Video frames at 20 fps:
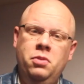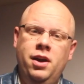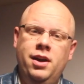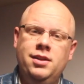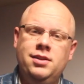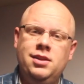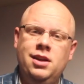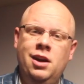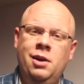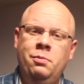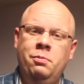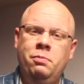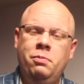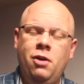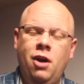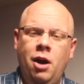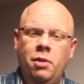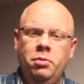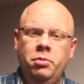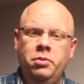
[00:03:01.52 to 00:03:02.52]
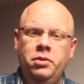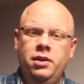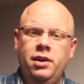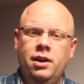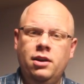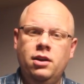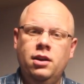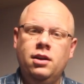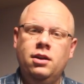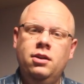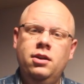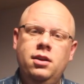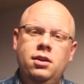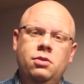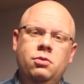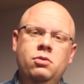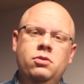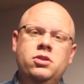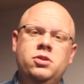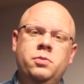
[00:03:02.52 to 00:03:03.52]
but I'm probably not going to click
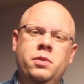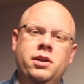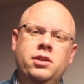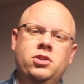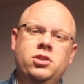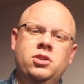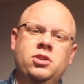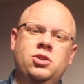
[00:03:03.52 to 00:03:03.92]
through as much.